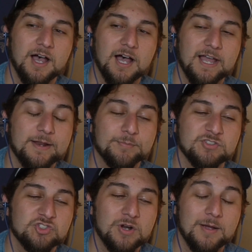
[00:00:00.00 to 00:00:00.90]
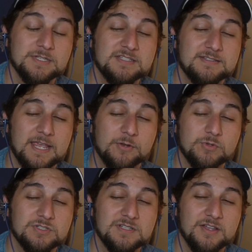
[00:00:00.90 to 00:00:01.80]
I had a pastrami
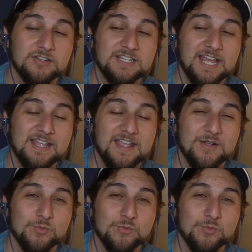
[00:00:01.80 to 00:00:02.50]
sandwich the other day. It